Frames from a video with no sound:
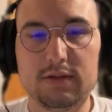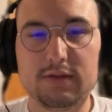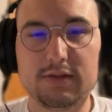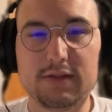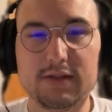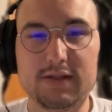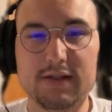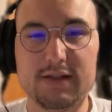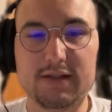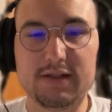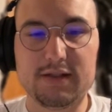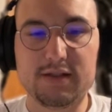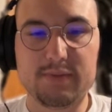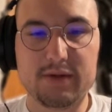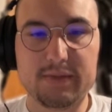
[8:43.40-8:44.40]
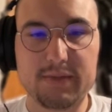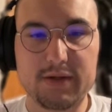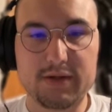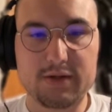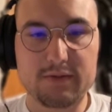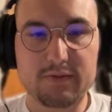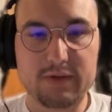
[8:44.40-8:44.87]
You can see this is pretty
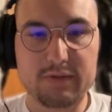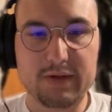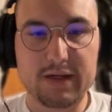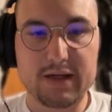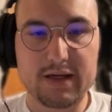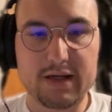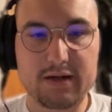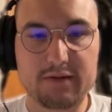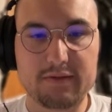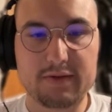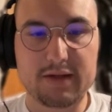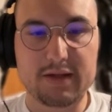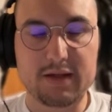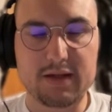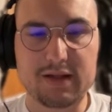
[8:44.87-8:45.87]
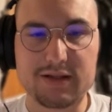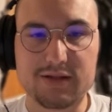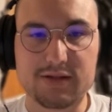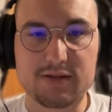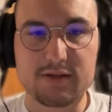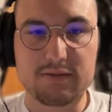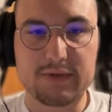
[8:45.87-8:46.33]
much what we get out of the kick. Let's
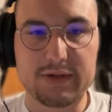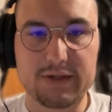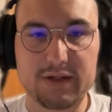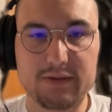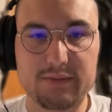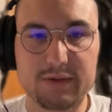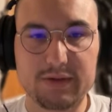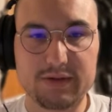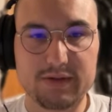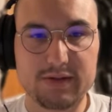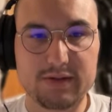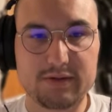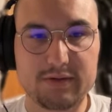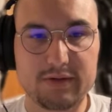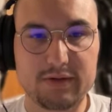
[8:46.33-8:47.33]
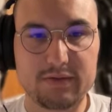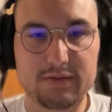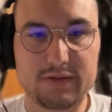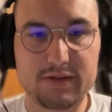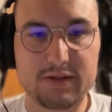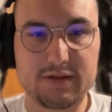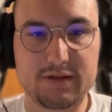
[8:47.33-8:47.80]
just lower it down because it's going over
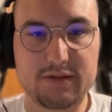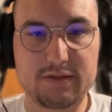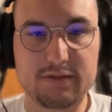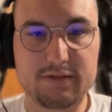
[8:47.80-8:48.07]
zero.